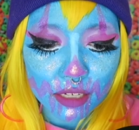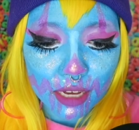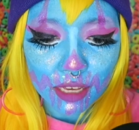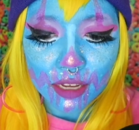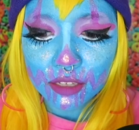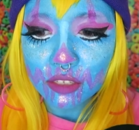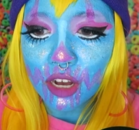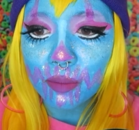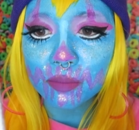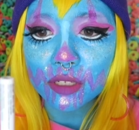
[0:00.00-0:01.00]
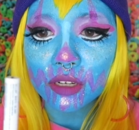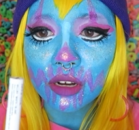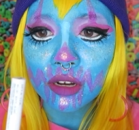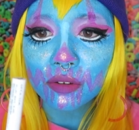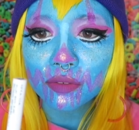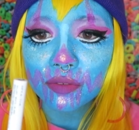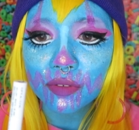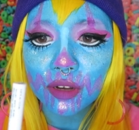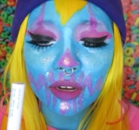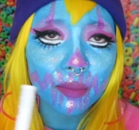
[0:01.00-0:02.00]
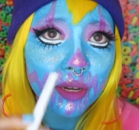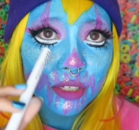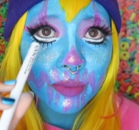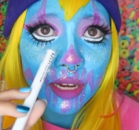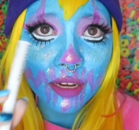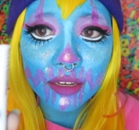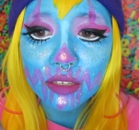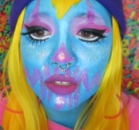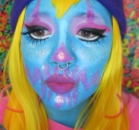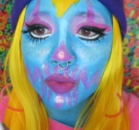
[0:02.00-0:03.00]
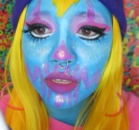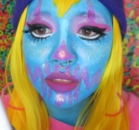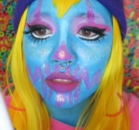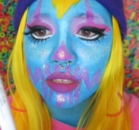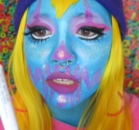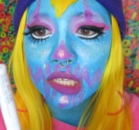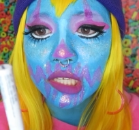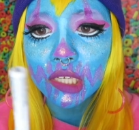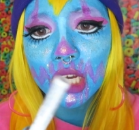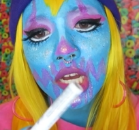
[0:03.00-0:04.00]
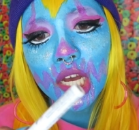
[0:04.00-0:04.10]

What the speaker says: I kind of topped it off under my eyes with the